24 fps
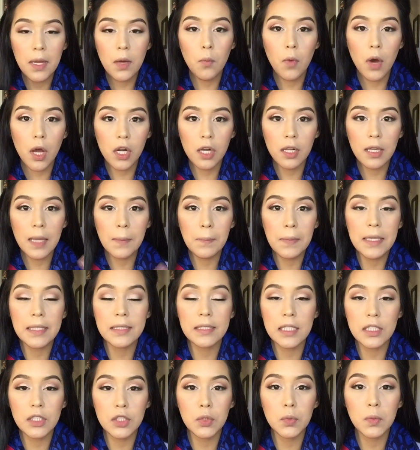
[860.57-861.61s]
my waterline,
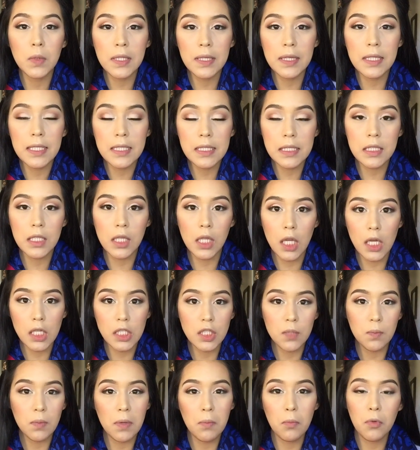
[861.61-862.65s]
because I do want this
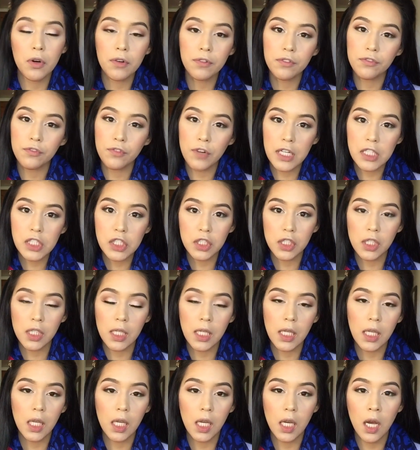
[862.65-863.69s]
look to be more fresh
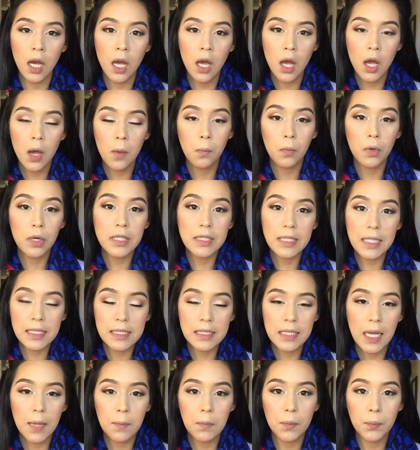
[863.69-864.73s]
looking, more
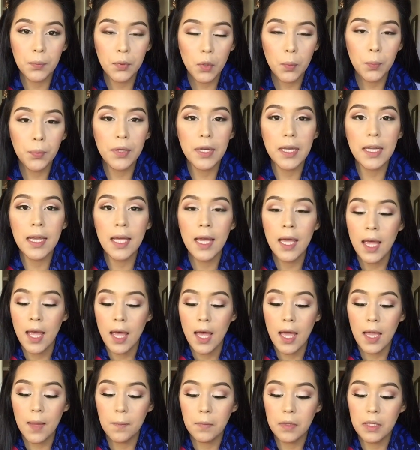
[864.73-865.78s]
daytime appropriate,
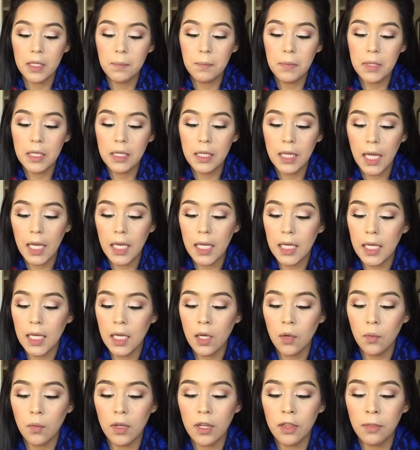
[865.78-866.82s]
I'm going to be lining
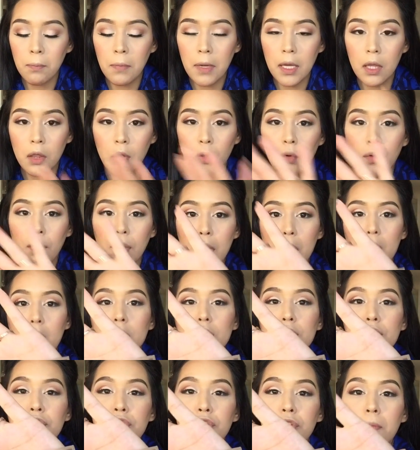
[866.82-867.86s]
it with my
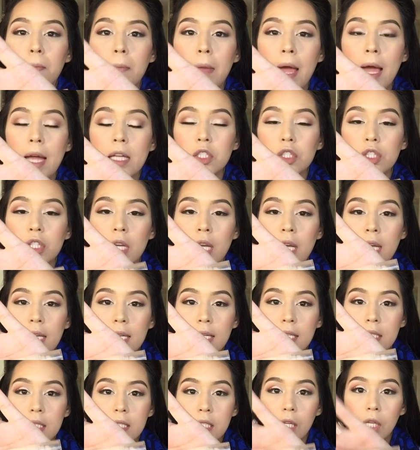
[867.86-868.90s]
L'Oreal True Match
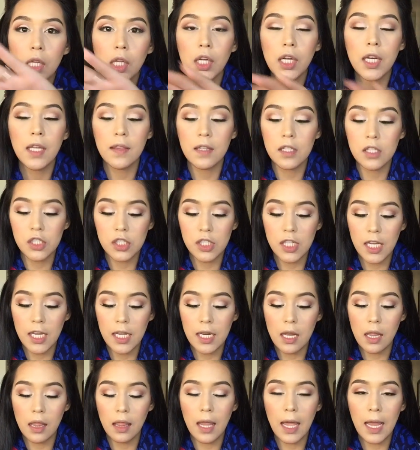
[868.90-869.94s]
concealer in the
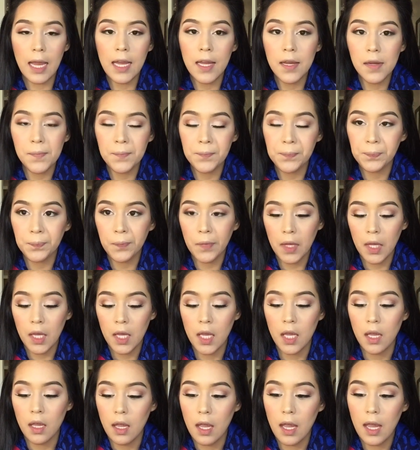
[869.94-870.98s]
shade Light.
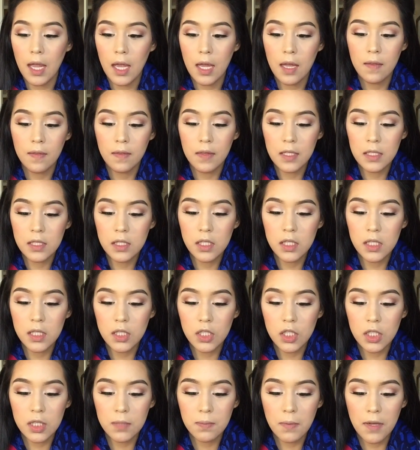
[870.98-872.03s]
And this is
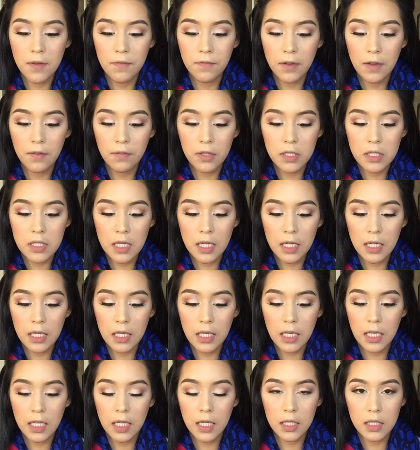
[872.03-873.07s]
just my favorite
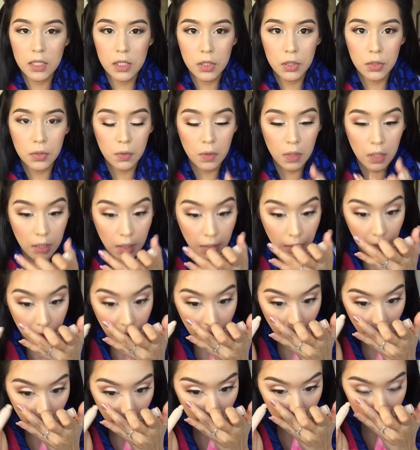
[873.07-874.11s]
technique to
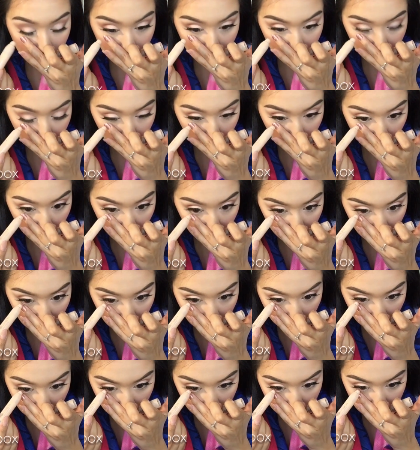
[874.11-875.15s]
line the
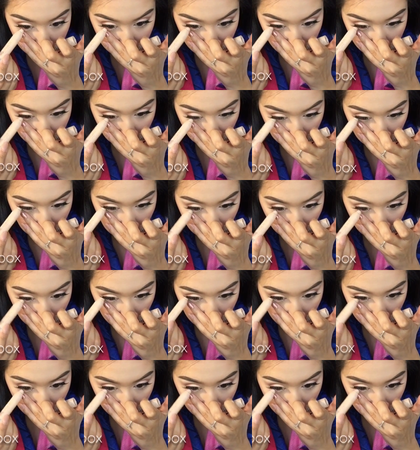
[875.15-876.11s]
waterline. I just find that